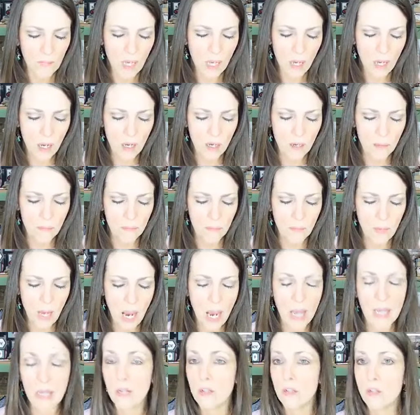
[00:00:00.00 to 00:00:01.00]

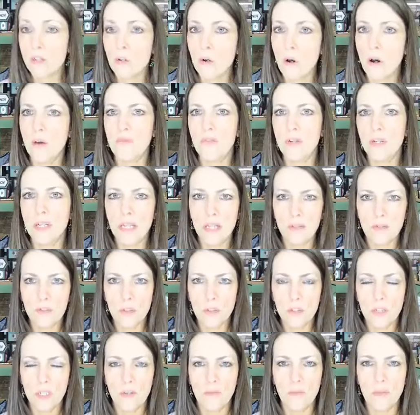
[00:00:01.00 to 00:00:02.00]
I also offer gift
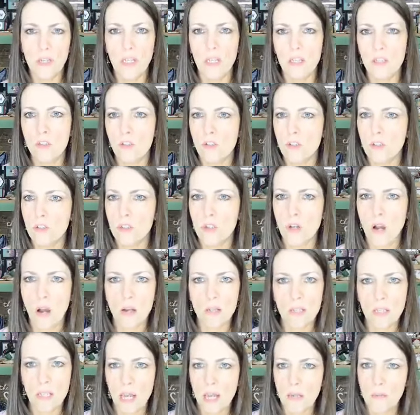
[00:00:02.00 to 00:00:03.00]
certificates. Just
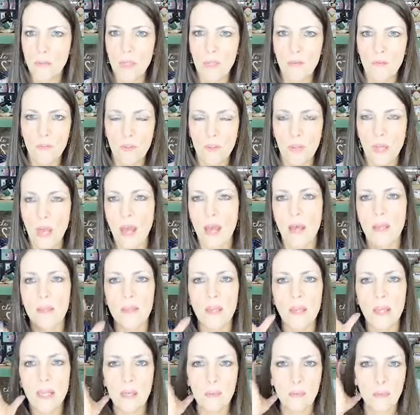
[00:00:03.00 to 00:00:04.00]
contact me for that.
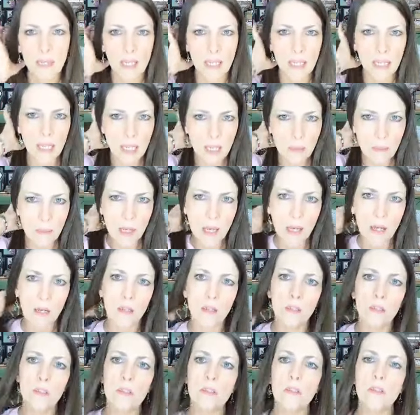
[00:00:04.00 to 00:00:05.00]
They can be
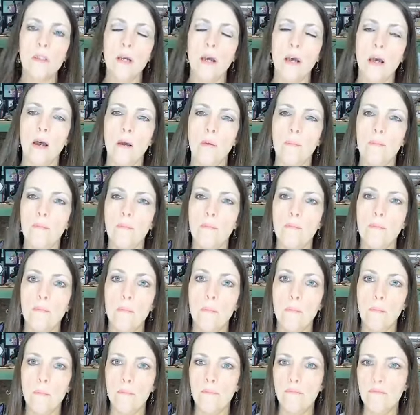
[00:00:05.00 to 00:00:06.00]
emailed,
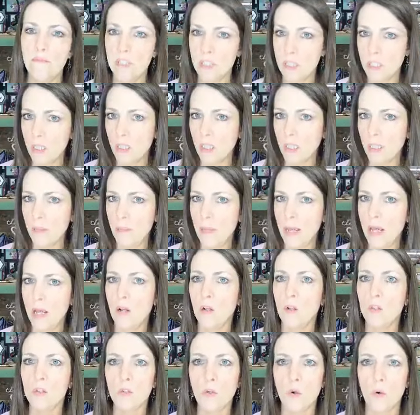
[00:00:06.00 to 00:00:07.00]
physically
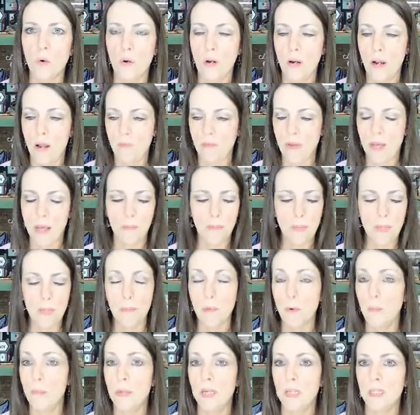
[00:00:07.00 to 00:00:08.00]
mailed, or I've had
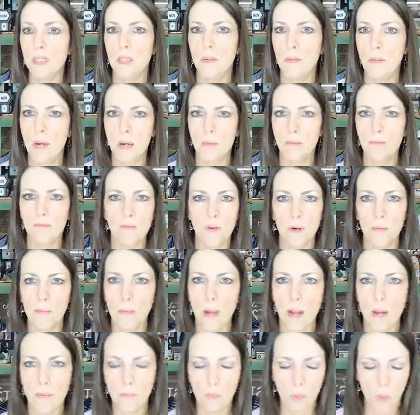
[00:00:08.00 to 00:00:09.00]
people pick them up from
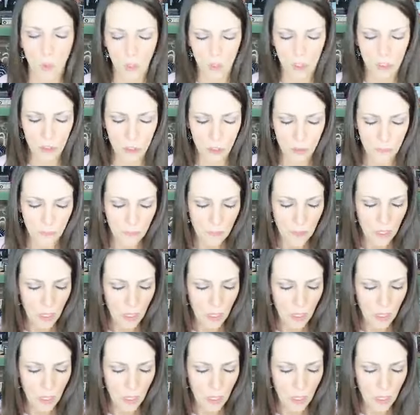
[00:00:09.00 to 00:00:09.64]
my porch.